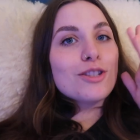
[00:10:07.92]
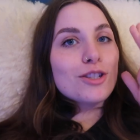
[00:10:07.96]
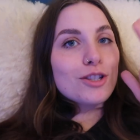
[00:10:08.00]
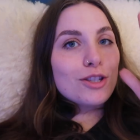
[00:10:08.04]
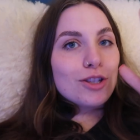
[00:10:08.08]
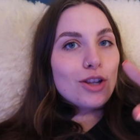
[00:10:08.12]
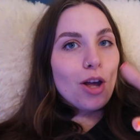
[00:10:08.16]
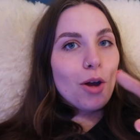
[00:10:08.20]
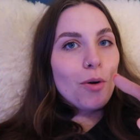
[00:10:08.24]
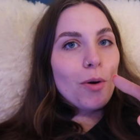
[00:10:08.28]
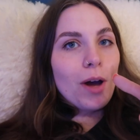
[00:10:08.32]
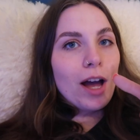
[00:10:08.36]

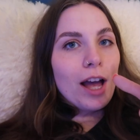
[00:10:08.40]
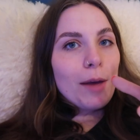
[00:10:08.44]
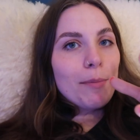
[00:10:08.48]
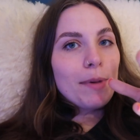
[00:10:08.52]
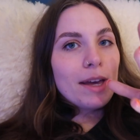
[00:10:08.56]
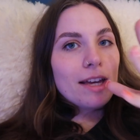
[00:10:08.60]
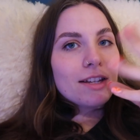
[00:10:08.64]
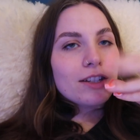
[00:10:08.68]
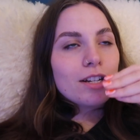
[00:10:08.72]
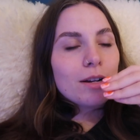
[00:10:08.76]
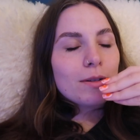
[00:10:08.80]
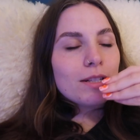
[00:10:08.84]
So high
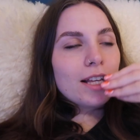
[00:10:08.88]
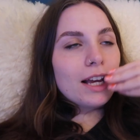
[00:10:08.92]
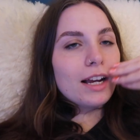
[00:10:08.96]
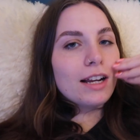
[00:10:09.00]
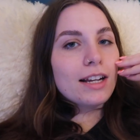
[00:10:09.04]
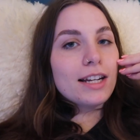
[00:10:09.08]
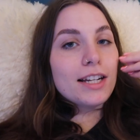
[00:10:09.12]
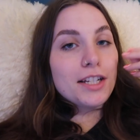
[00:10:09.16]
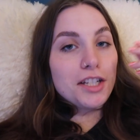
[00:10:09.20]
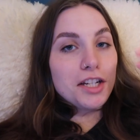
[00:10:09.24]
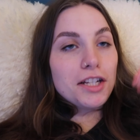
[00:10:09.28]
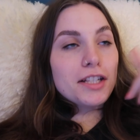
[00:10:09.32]
pitched. I was like, I
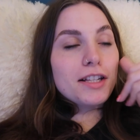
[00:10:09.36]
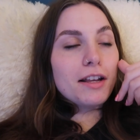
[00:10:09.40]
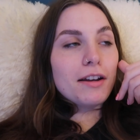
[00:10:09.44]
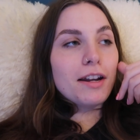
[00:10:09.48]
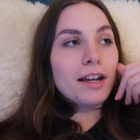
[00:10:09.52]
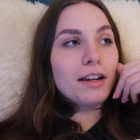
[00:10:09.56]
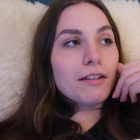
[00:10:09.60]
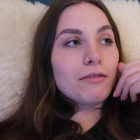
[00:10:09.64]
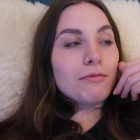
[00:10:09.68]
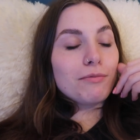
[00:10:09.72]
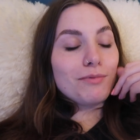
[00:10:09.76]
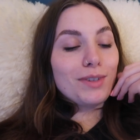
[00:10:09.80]
literally sound
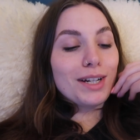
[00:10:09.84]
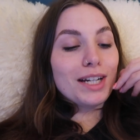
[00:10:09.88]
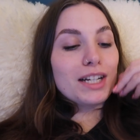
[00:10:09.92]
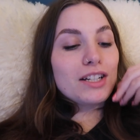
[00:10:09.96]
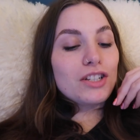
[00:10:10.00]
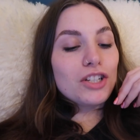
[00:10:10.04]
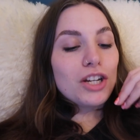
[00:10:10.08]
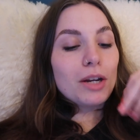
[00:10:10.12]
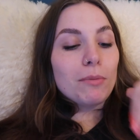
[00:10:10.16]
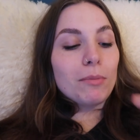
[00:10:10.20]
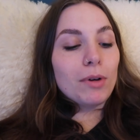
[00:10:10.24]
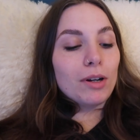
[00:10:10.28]
like a
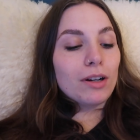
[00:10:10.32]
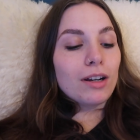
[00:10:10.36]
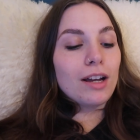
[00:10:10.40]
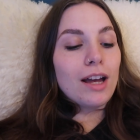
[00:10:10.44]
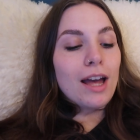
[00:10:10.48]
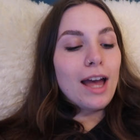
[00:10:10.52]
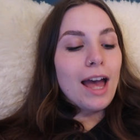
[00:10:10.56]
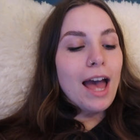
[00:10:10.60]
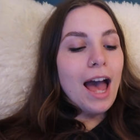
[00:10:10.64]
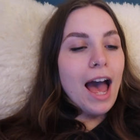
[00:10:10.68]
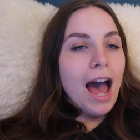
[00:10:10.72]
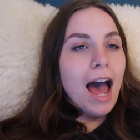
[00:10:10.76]
freaking chipmunk.
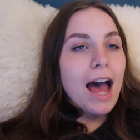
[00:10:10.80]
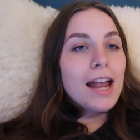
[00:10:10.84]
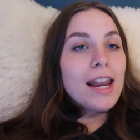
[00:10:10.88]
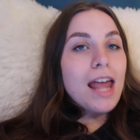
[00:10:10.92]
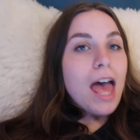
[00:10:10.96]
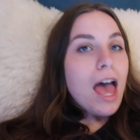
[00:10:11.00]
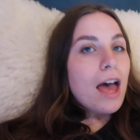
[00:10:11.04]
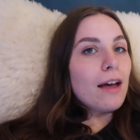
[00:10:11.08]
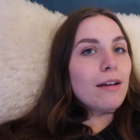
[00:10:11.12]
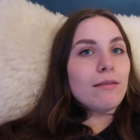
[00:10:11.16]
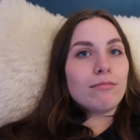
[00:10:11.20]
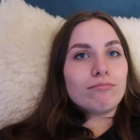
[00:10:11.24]
And
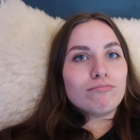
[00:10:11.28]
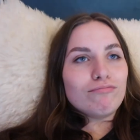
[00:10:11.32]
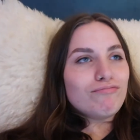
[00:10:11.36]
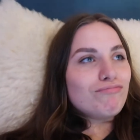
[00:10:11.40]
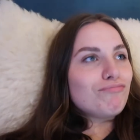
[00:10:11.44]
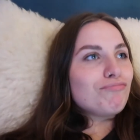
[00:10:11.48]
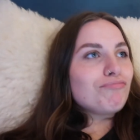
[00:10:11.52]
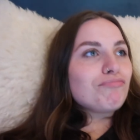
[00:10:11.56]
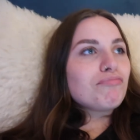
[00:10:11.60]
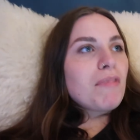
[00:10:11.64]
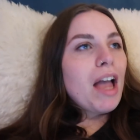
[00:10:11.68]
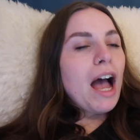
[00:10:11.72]

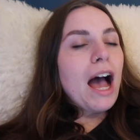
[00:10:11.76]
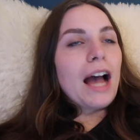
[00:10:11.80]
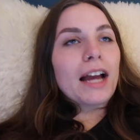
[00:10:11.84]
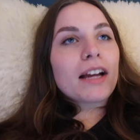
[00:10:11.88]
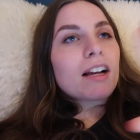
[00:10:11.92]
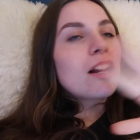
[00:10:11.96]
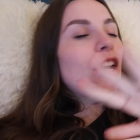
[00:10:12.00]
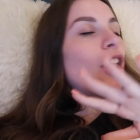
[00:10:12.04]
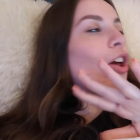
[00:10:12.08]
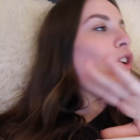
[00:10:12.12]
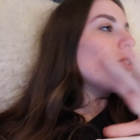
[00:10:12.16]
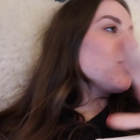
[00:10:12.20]
I
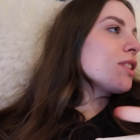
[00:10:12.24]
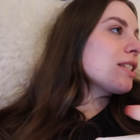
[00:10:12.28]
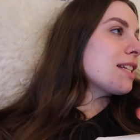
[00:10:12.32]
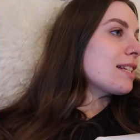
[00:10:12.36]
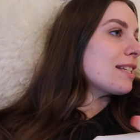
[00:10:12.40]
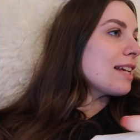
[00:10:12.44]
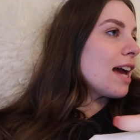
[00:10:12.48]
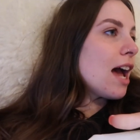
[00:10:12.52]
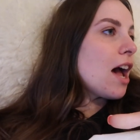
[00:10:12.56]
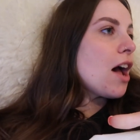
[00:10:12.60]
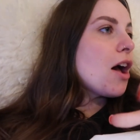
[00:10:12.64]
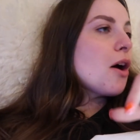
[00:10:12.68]
closed
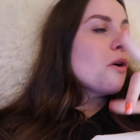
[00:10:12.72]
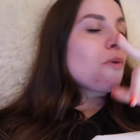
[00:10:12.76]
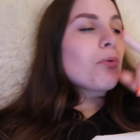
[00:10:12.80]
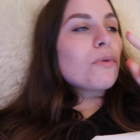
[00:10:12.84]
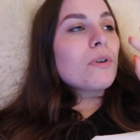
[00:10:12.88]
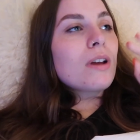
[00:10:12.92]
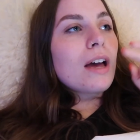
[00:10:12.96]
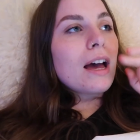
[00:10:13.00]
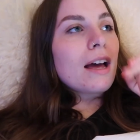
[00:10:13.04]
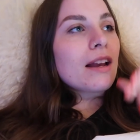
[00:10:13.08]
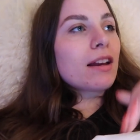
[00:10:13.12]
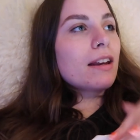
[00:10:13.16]
it
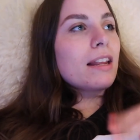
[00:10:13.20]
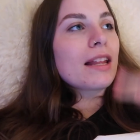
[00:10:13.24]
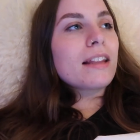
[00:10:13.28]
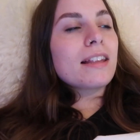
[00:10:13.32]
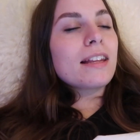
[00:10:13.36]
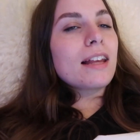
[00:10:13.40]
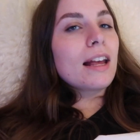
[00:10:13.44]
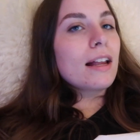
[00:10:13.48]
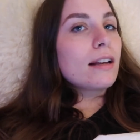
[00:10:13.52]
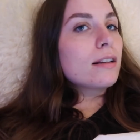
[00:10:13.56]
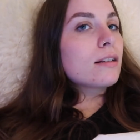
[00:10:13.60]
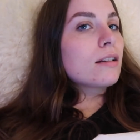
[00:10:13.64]
down. And in
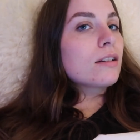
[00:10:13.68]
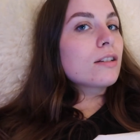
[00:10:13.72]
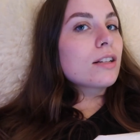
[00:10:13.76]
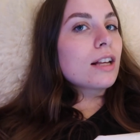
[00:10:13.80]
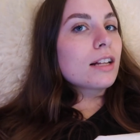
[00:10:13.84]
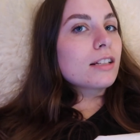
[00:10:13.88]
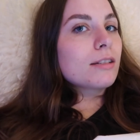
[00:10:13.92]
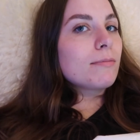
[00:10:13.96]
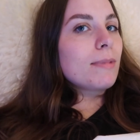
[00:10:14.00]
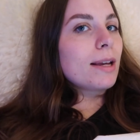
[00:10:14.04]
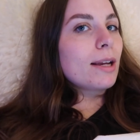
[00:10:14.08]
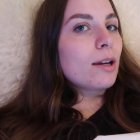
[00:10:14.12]
the end, I just
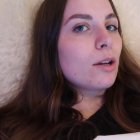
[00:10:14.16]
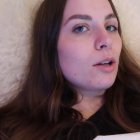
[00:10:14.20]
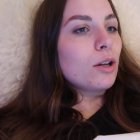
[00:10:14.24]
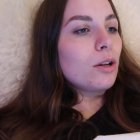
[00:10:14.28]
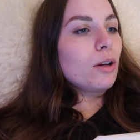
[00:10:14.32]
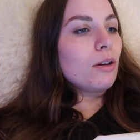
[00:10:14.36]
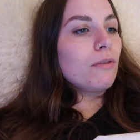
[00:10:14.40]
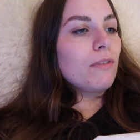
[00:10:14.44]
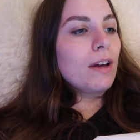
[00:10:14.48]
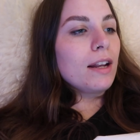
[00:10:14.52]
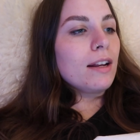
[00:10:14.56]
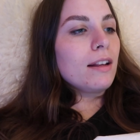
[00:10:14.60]
had to make a
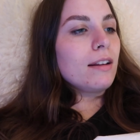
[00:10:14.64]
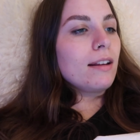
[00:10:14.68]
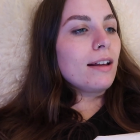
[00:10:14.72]
new event.